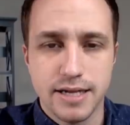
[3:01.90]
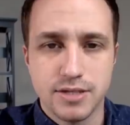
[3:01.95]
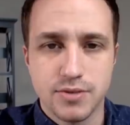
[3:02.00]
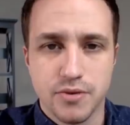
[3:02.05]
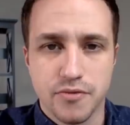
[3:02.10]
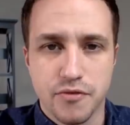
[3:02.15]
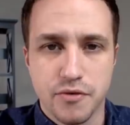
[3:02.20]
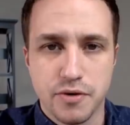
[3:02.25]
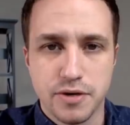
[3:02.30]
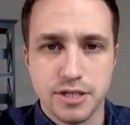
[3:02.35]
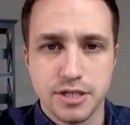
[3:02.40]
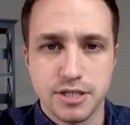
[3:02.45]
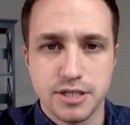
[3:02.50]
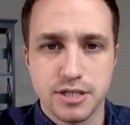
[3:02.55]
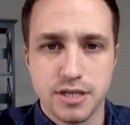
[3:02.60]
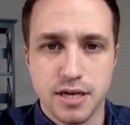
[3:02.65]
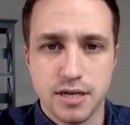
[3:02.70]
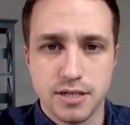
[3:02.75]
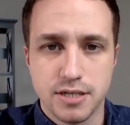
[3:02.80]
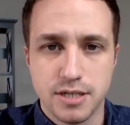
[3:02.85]
is referring to
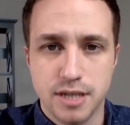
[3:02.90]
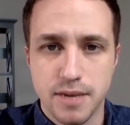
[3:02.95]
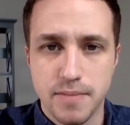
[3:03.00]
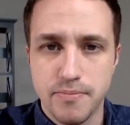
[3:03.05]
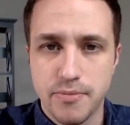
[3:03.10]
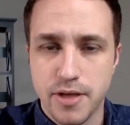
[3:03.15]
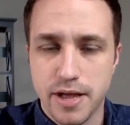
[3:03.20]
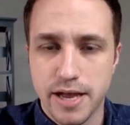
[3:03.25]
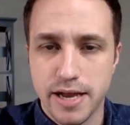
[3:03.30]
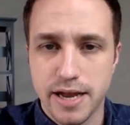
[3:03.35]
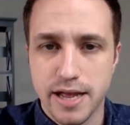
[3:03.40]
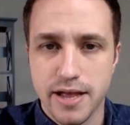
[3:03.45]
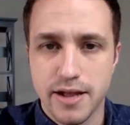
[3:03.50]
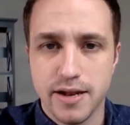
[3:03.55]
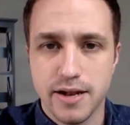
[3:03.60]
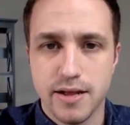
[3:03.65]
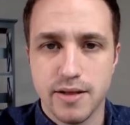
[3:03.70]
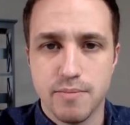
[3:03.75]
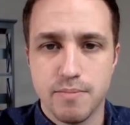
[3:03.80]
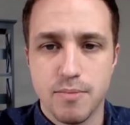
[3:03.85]
something
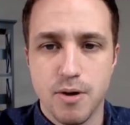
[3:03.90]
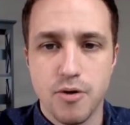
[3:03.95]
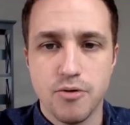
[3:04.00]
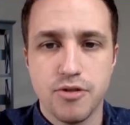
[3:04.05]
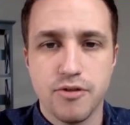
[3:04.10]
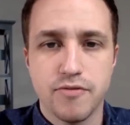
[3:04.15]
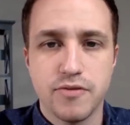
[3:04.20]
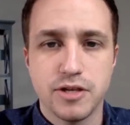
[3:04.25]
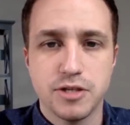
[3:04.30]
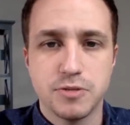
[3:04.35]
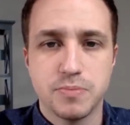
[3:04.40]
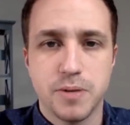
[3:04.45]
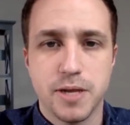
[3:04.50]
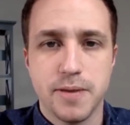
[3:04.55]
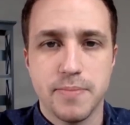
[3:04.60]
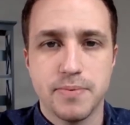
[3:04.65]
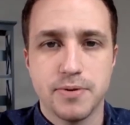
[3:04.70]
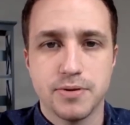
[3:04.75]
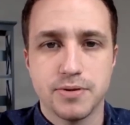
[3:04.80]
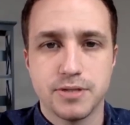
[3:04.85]
in both of these
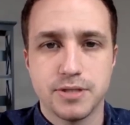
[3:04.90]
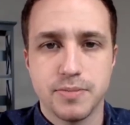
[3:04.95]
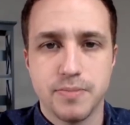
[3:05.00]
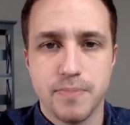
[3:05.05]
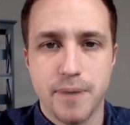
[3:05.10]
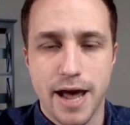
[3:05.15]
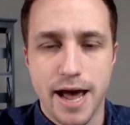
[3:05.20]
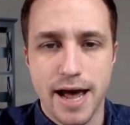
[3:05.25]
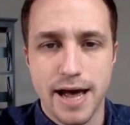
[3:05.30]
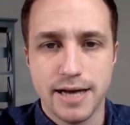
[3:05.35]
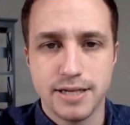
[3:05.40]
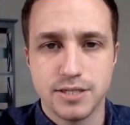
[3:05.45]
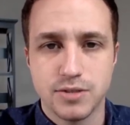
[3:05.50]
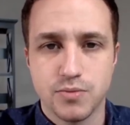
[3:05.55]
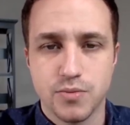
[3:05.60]
people's past,